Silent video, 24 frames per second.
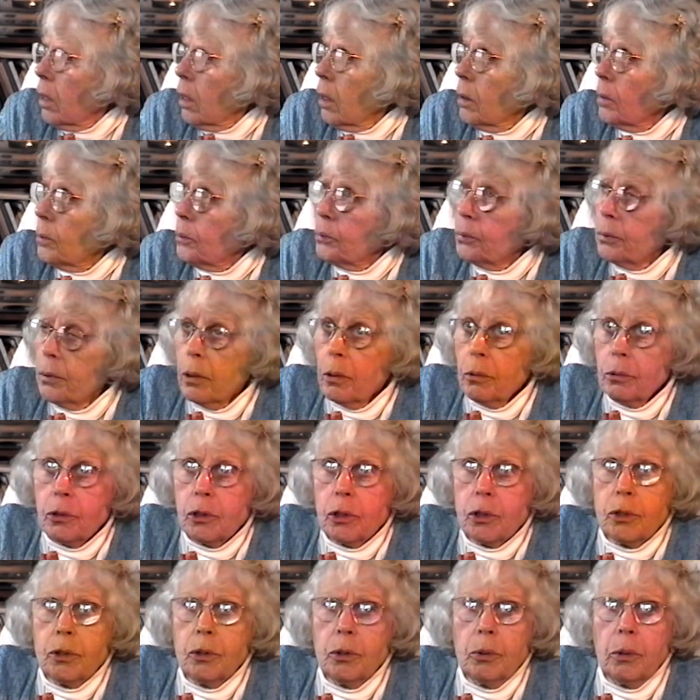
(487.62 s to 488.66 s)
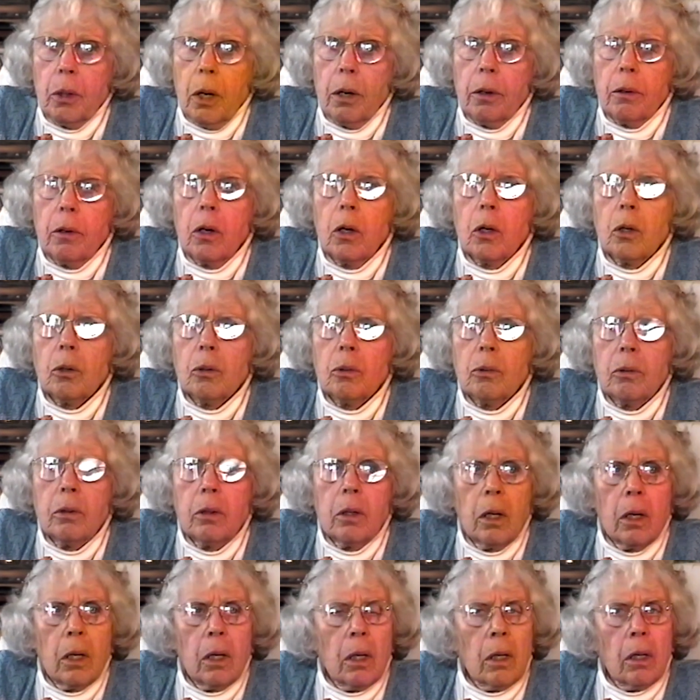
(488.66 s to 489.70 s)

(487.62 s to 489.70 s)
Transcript: approach to our own